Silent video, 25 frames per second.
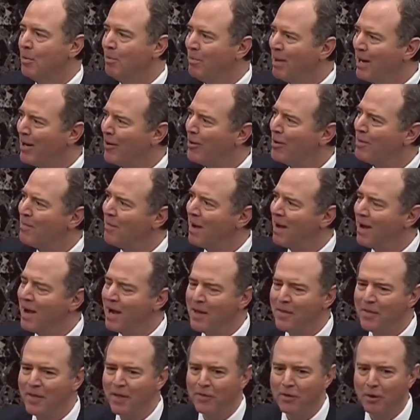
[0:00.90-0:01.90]
bear in
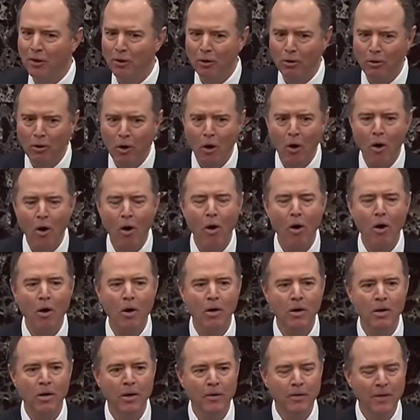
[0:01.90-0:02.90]
mind that the
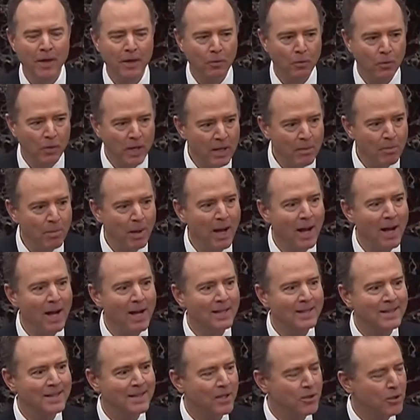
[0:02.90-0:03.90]
law that we
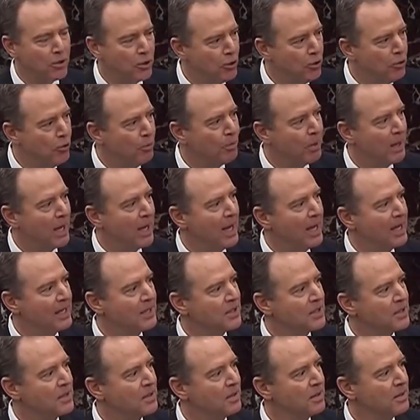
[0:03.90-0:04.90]
passed and you
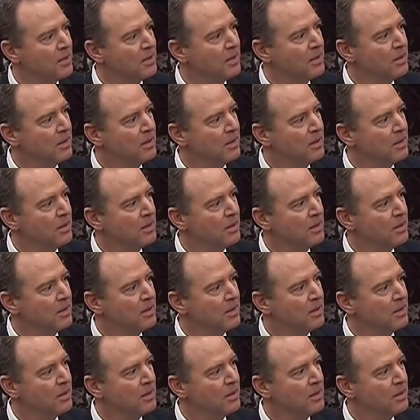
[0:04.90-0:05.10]
passed